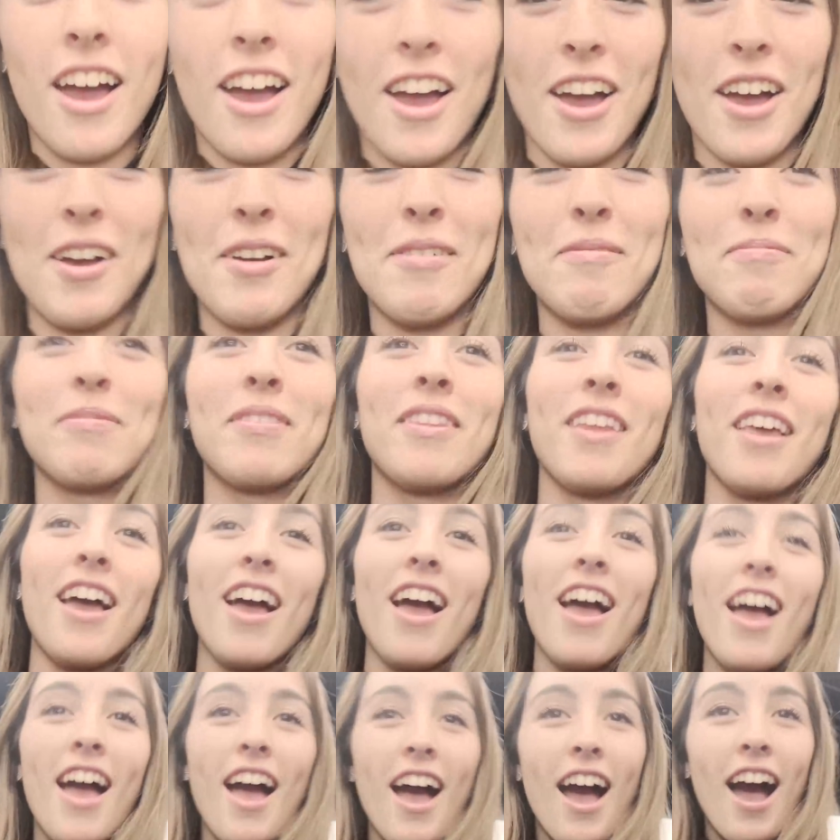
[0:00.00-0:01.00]
And
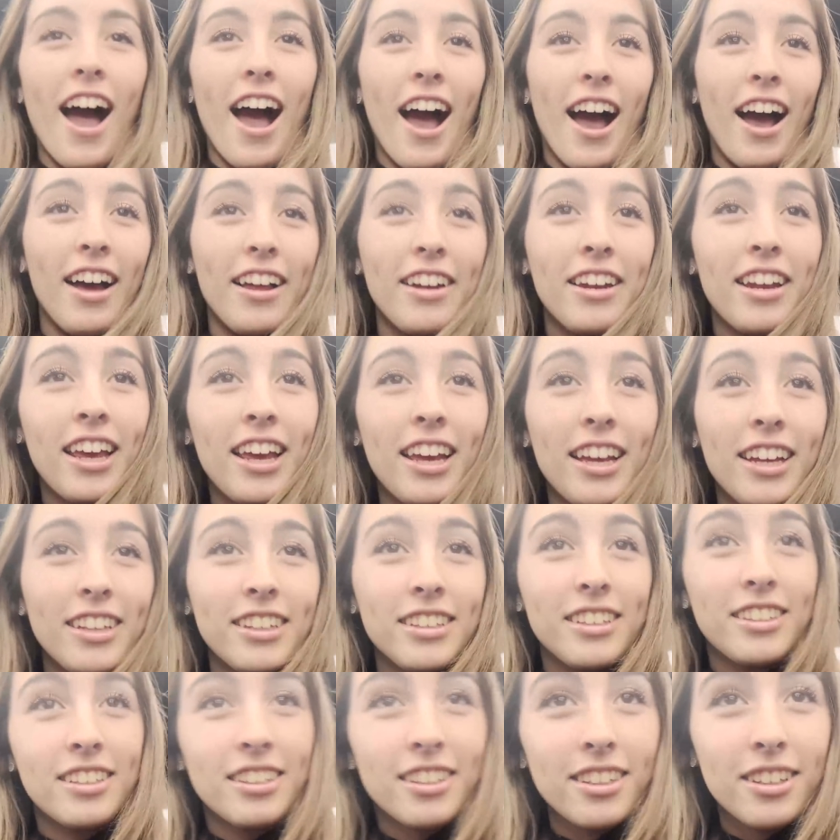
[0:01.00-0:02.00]
it
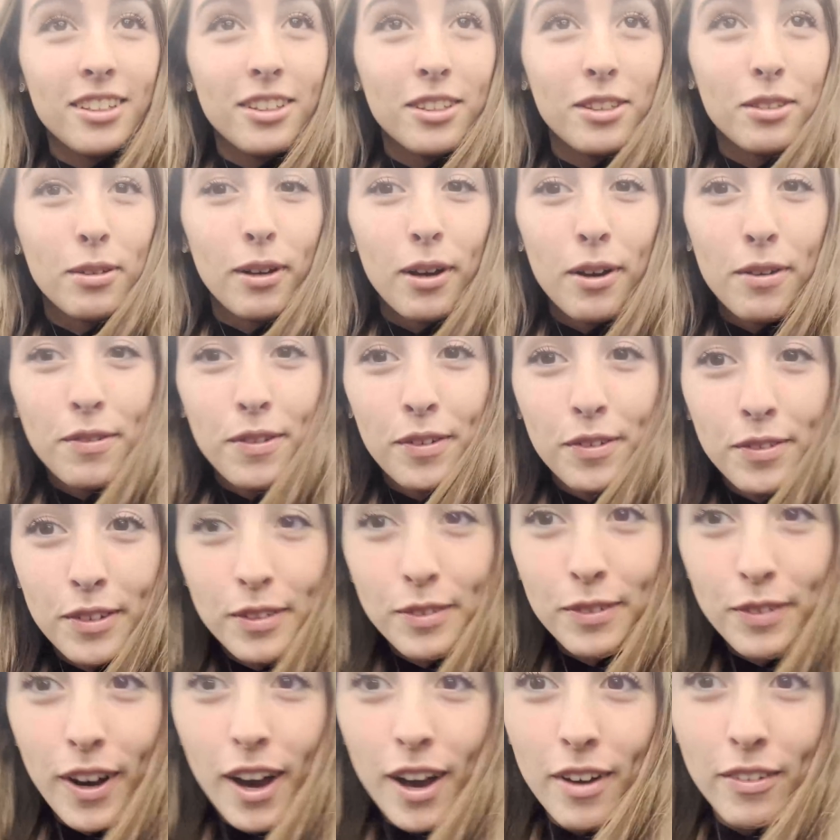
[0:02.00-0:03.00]
is
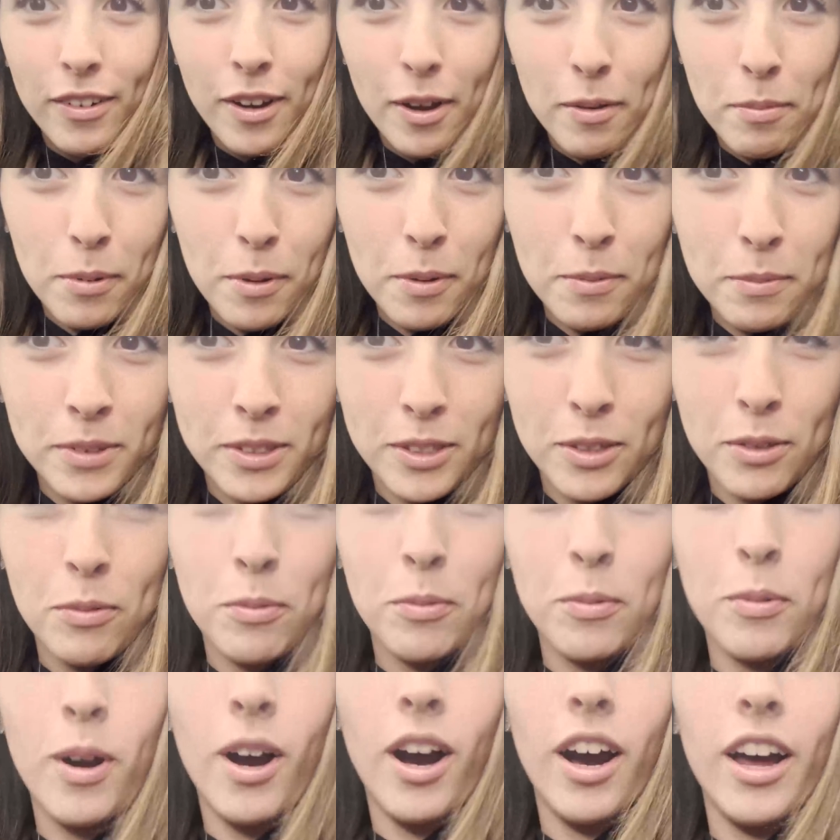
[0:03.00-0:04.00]
12:55 and our appointment's at
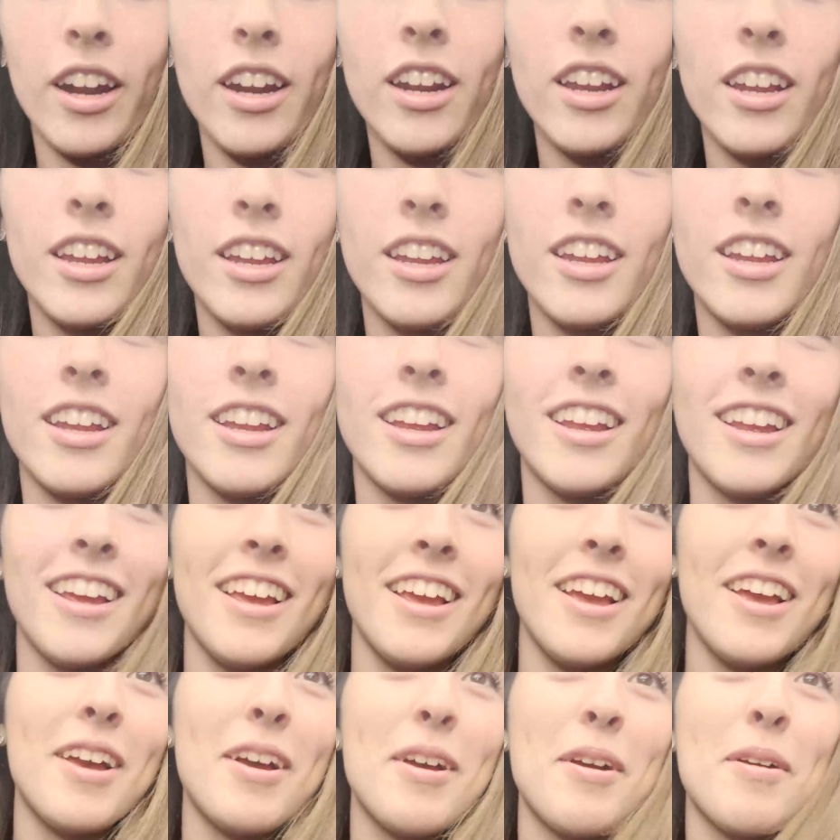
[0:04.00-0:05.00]

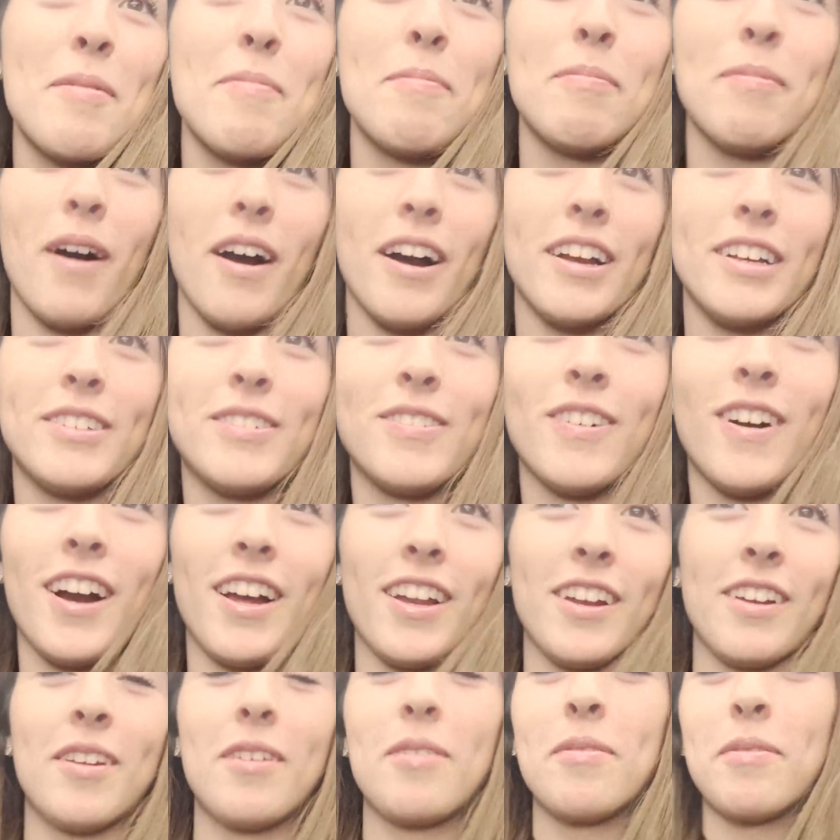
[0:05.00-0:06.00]
1. But it's
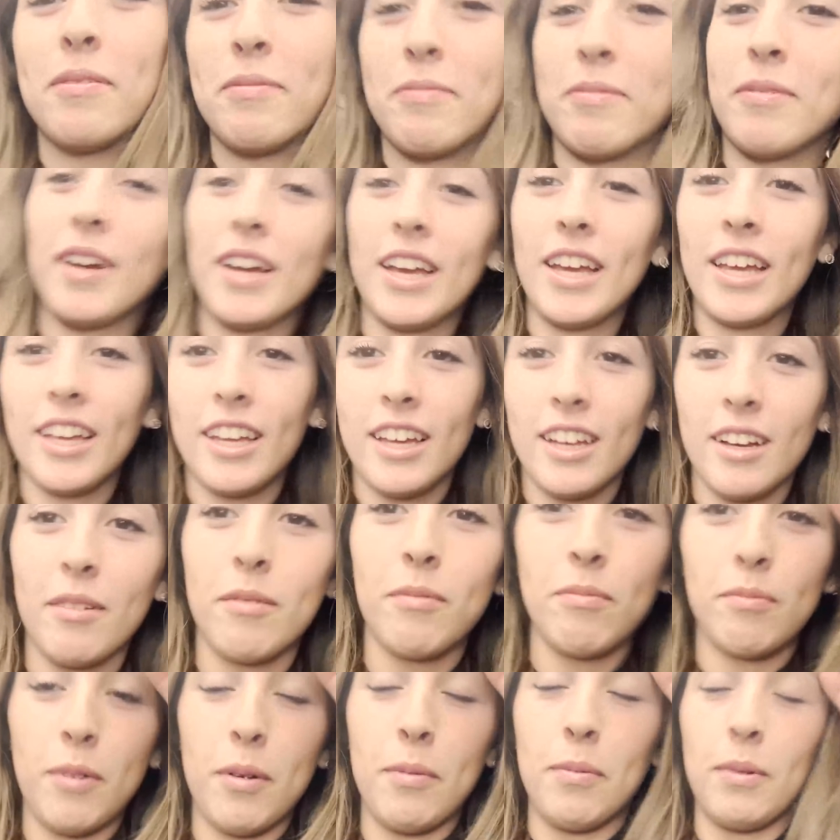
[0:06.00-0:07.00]
fine. We
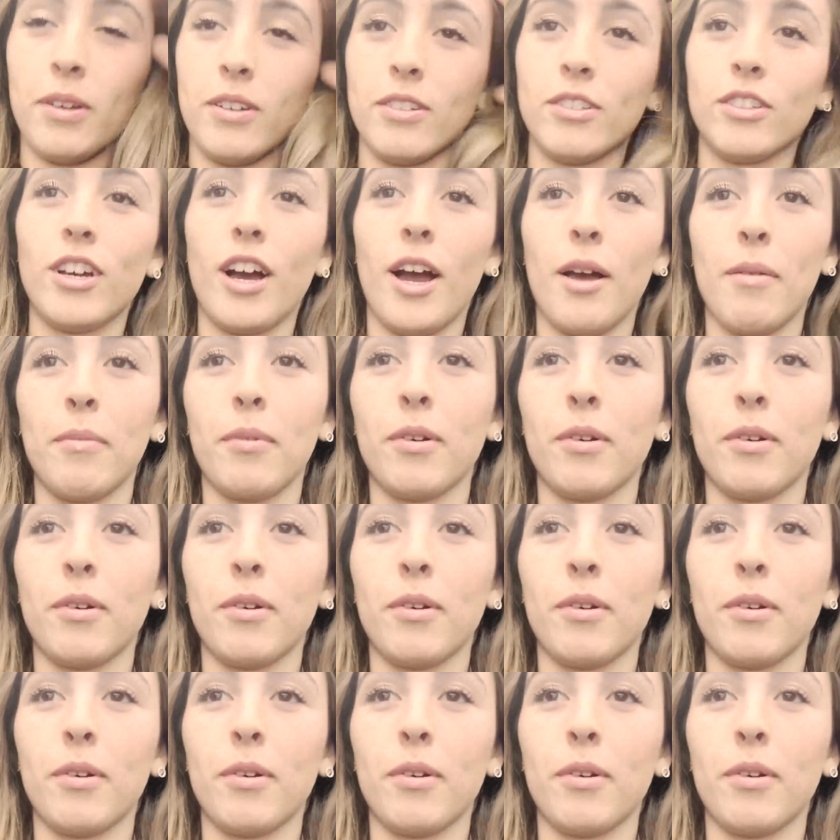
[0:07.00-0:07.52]
will be on time